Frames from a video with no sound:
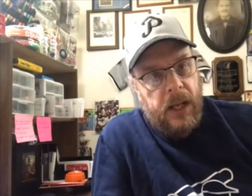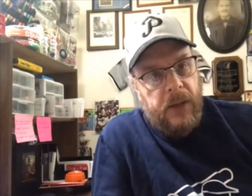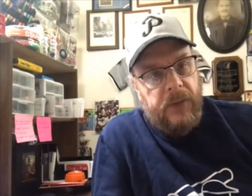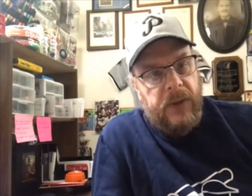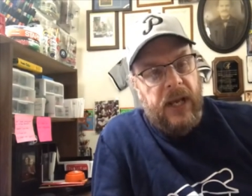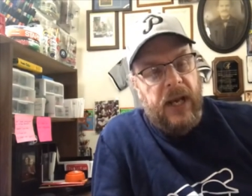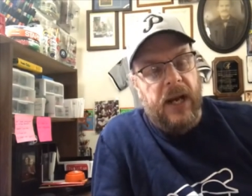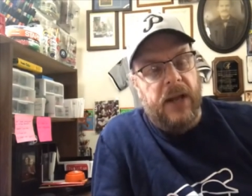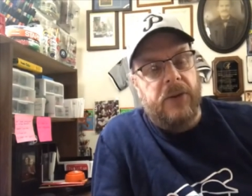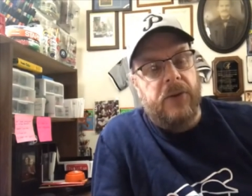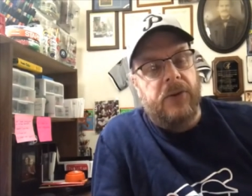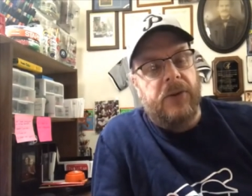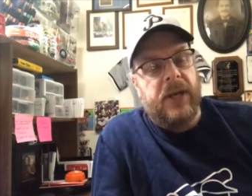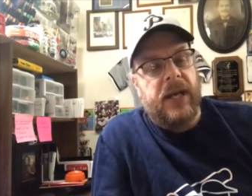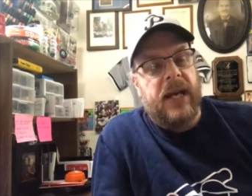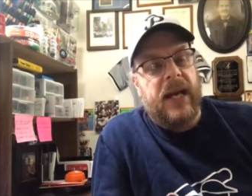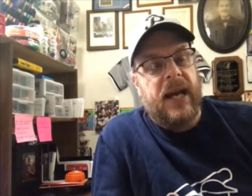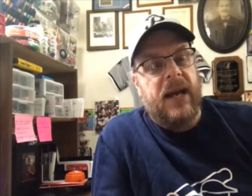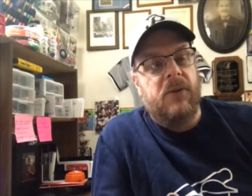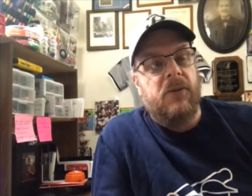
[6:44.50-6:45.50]
the other
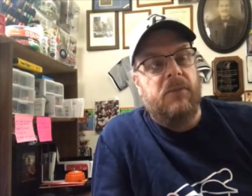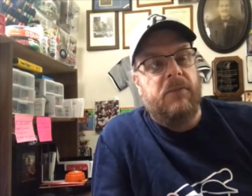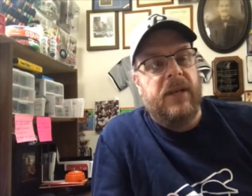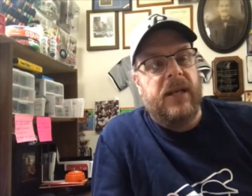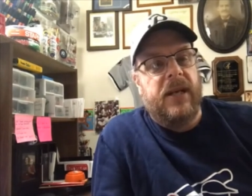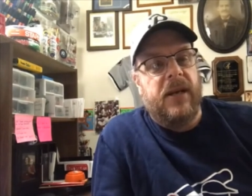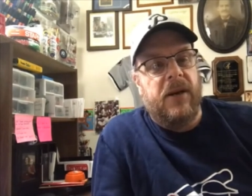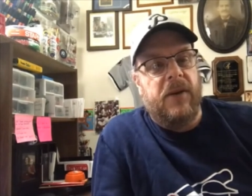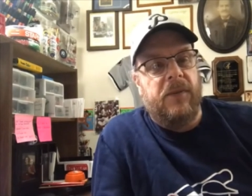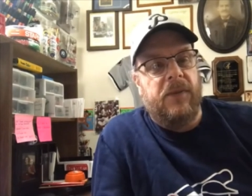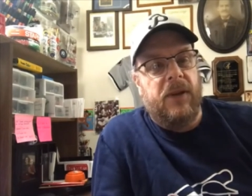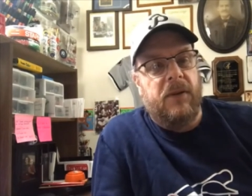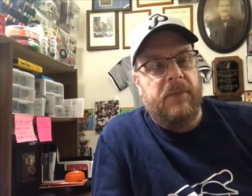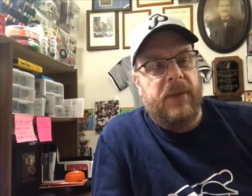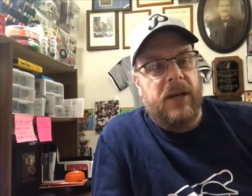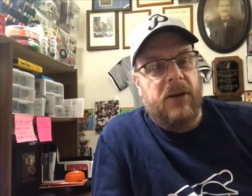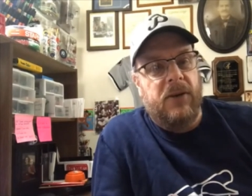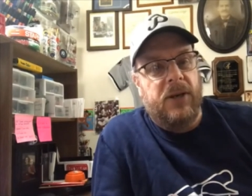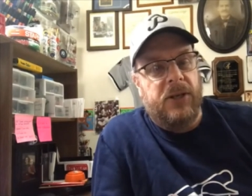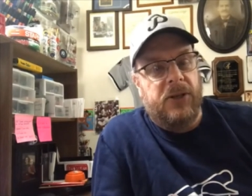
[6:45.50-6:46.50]
thing I would be careful
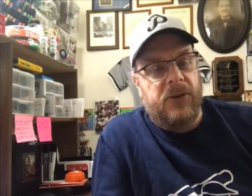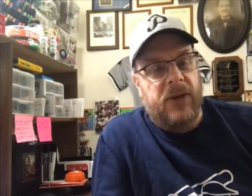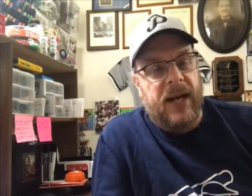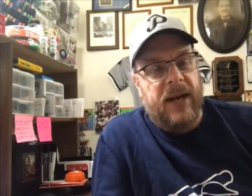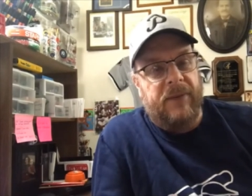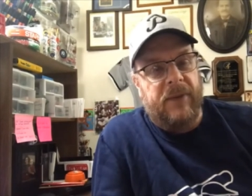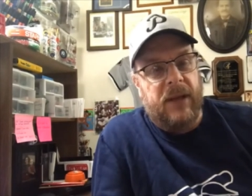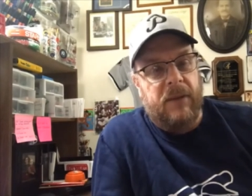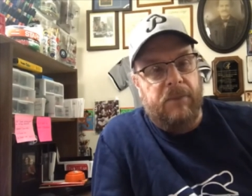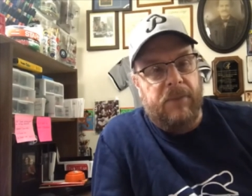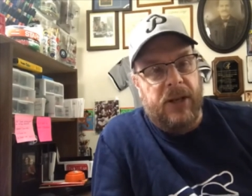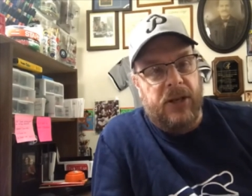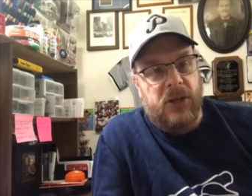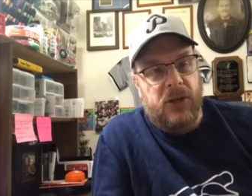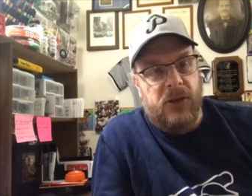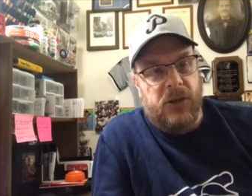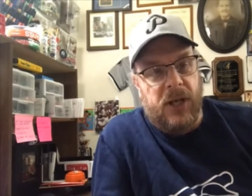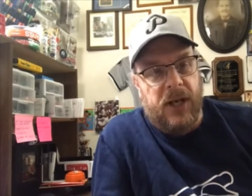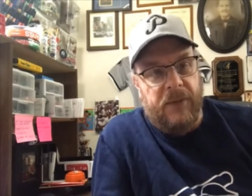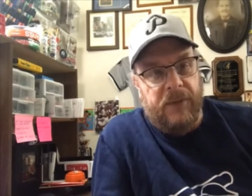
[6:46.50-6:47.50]
about is drafting
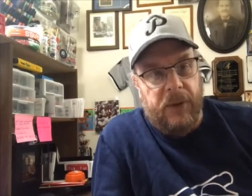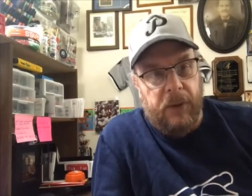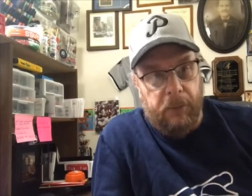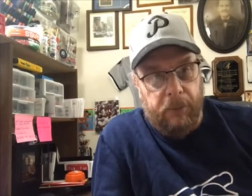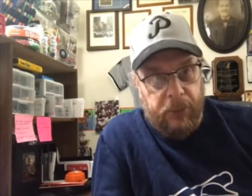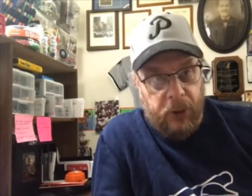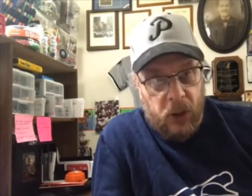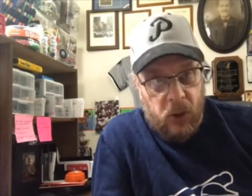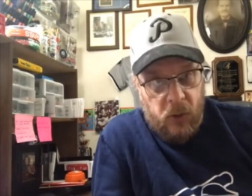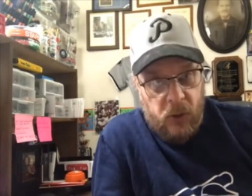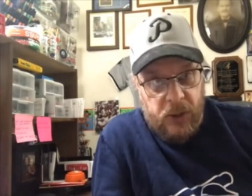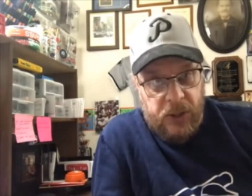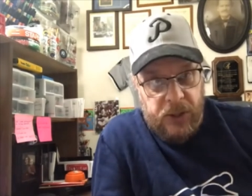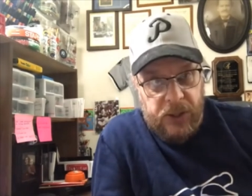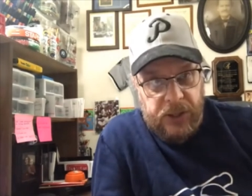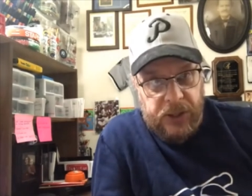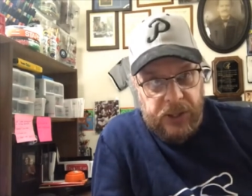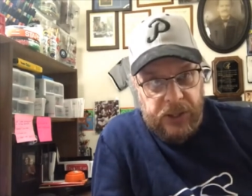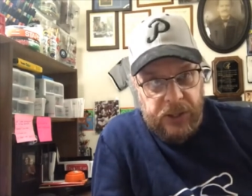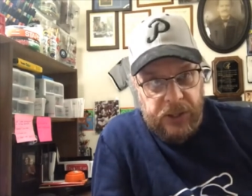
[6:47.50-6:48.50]
pitchers off the
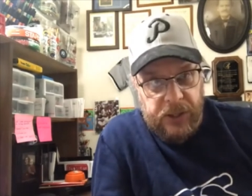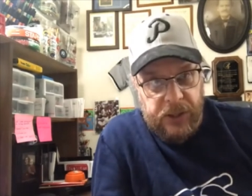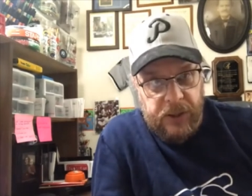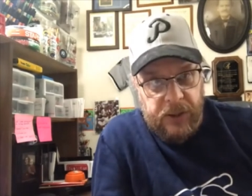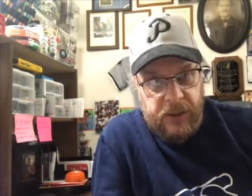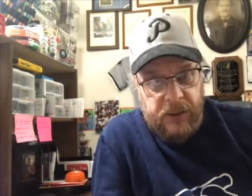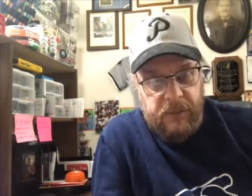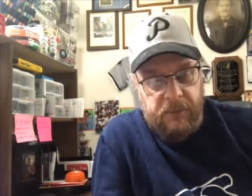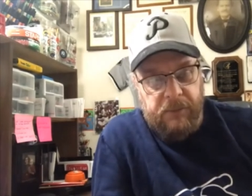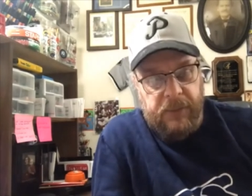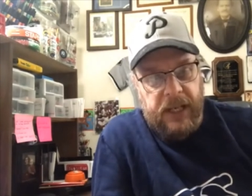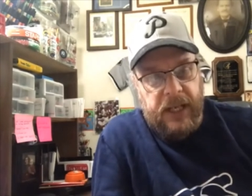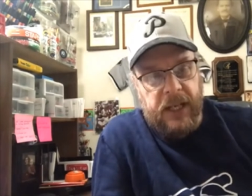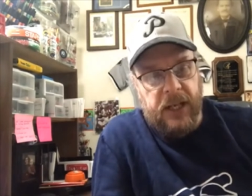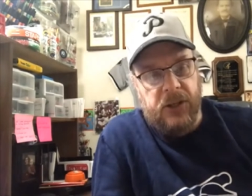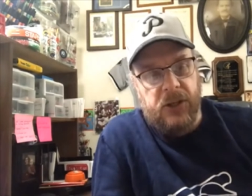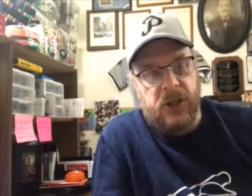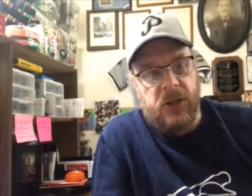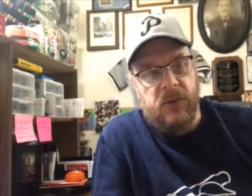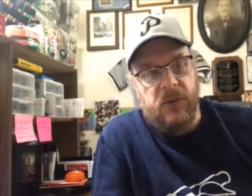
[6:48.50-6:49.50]
Brewers
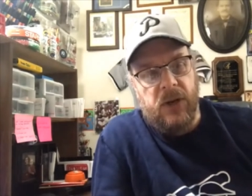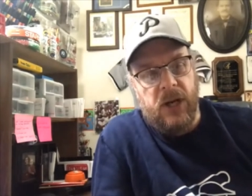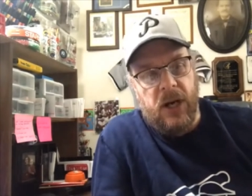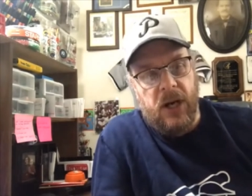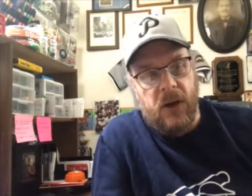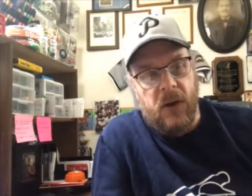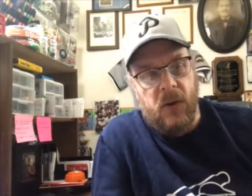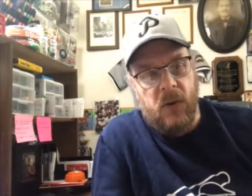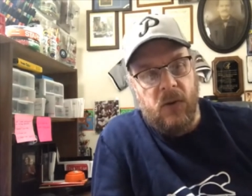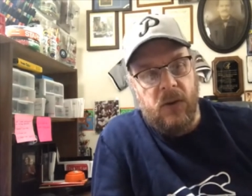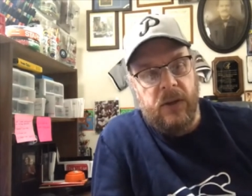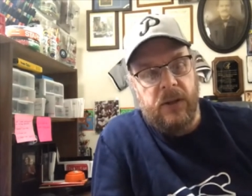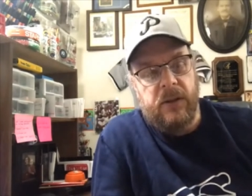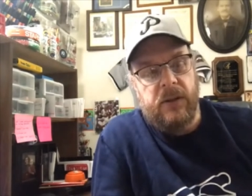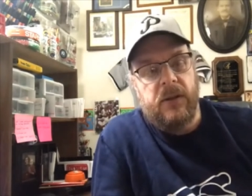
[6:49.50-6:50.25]
because you know